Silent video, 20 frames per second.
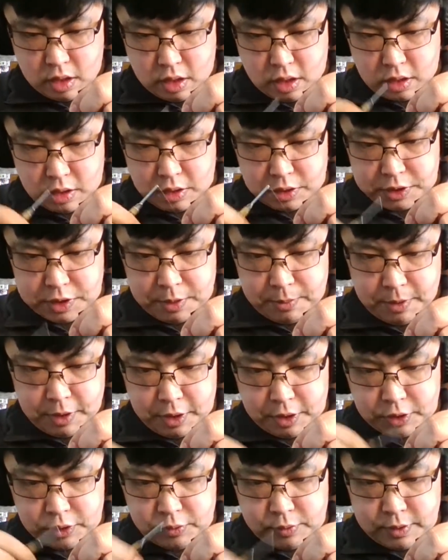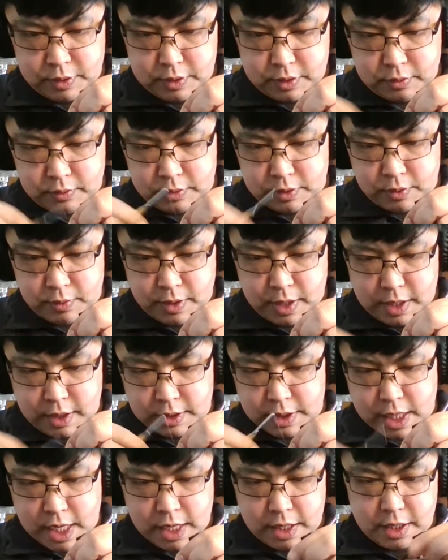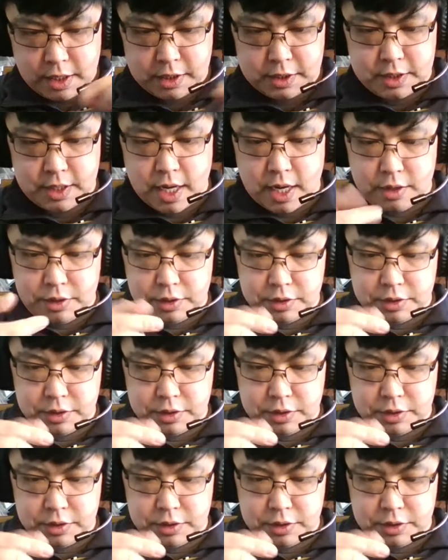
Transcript: You'll see me twist. So when I tie things down,